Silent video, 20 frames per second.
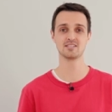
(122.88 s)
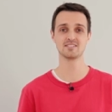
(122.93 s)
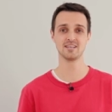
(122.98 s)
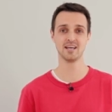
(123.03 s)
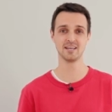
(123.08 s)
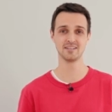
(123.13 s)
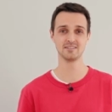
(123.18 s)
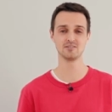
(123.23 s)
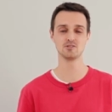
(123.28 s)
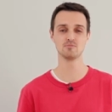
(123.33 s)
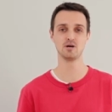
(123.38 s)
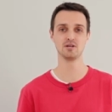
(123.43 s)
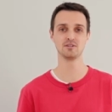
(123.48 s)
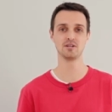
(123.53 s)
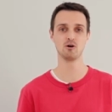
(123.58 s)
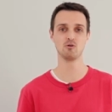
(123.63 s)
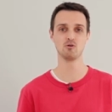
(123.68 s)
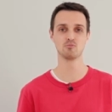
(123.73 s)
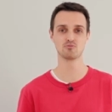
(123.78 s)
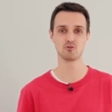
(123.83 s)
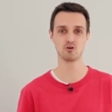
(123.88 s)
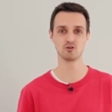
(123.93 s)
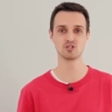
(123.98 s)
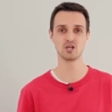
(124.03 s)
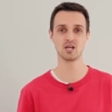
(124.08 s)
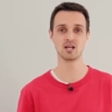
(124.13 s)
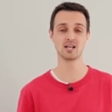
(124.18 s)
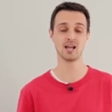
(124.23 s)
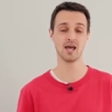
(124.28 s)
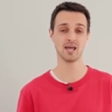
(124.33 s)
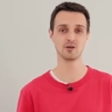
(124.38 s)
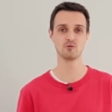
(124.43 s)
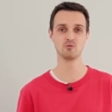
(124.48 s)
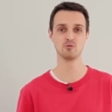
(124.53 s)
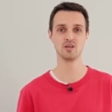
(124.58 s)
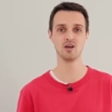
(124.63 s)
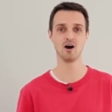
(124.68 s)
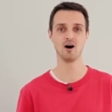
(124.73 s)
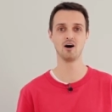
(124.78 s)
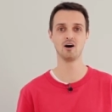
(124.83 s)
are excited about our project like
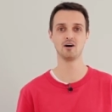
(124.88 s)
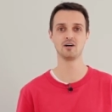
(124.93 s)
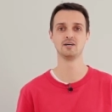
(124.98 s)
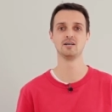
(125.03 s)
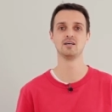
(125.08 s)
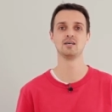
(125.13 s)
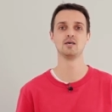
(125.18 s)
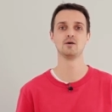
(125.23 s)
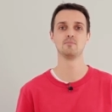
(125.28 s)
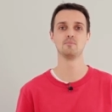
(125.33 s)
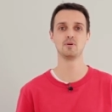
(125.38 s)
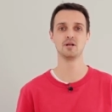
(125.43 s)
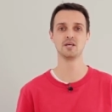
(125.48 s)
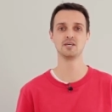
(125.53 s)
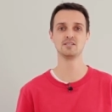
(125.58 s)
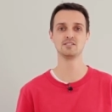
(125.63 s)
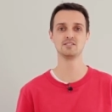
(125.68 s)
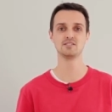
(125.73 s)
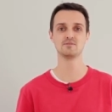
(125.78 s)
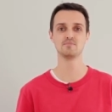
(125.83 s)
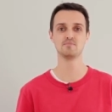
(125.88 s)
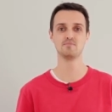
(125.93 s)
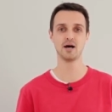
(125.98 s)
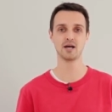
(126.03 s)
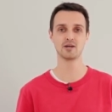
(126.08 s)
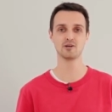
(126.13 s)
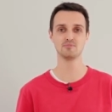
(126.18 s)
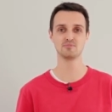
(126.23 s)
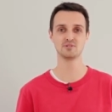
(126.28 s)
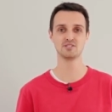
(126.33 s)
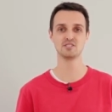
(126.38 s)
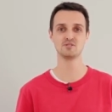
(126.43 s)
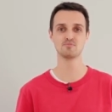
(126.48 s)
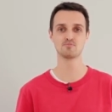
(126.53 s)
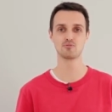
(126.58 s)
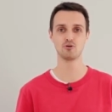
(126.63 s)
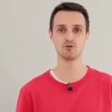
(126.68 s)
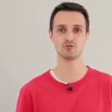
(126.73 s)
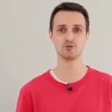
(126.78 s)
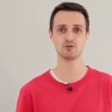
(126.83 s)
we are, please back up this
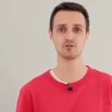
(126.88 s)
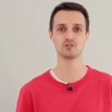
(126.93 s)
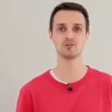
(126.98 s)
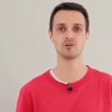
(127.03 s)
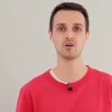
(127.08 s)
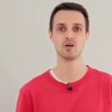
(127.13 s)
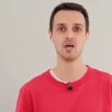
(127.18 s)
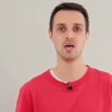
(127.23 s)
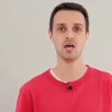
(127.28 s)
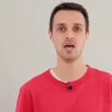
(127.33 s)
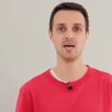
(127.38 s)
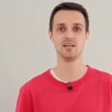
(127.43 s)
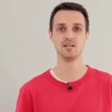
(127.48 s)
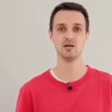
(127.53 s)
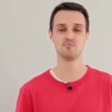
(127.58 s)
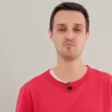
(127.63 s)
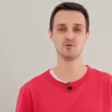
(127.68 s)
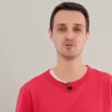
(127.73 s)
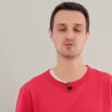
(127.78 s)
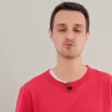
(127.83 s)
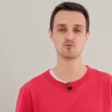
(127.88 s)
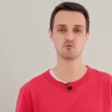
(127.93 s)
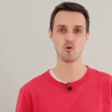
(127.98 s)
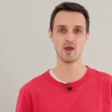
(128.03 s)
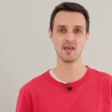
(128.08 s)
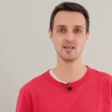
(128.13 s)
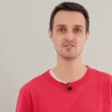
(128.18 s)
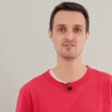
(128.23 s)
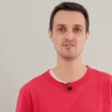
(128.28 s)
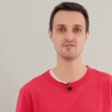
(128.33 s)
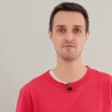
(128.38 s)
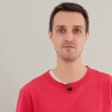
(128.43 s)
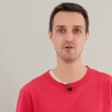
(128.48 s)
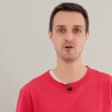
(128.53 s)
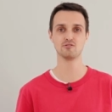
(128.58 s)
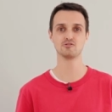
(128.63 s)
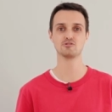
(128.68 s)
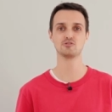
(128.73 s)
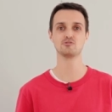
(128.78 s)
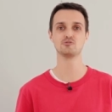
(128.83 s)
product and help us raise the
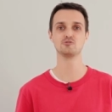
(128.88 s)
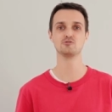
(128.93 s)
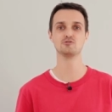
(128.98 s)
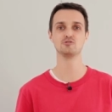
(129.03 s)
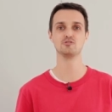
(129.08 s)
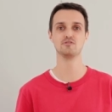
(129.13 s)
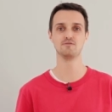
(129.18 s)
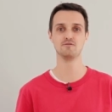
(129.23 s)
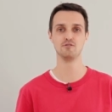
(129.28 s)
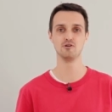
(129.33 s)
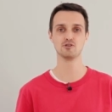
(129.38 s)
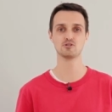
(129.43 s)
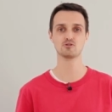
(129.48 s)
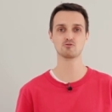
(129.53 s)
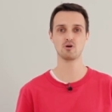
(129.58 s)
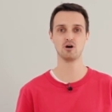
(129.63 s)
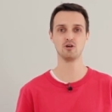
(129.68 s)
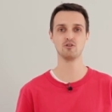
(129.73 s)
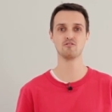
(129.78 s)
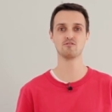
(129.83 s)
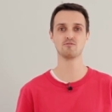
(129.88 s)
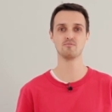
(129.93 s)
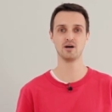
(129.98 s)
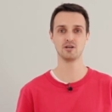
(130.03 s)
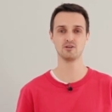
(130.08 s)
funds to do the first round of